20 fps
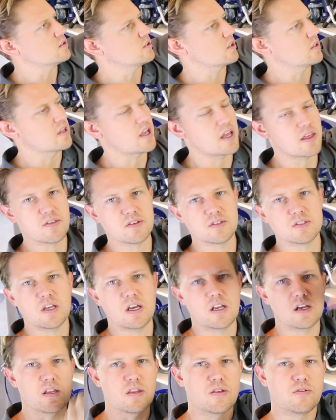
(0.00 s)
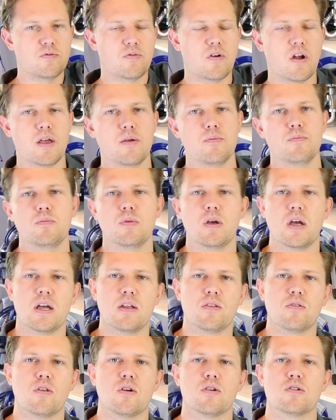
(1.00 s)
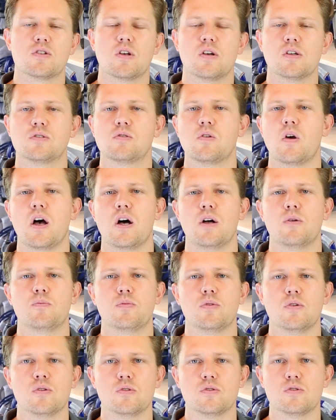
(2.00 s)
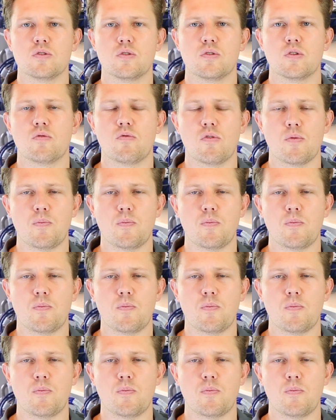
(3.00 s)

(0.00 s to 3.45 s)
it's on the other side of the frame, and those holes will help you do the